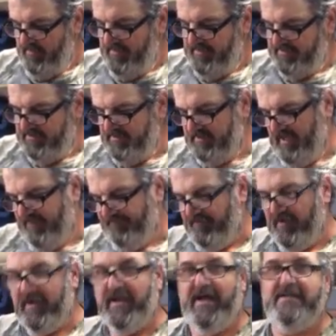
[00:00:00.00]
this is
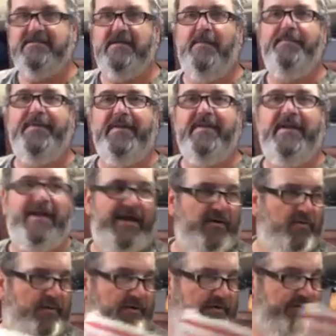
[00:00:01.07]
definitely not something that I
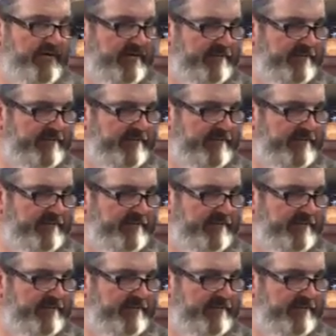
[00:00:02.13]
ordered.